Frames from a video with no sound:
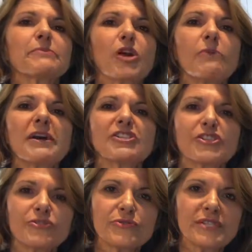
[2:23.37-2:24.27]
but I'm
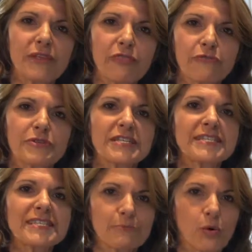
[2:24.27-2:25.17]
actually using 3
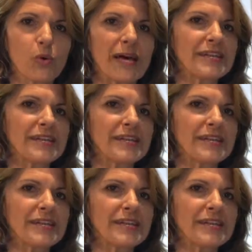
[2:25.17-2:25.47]
small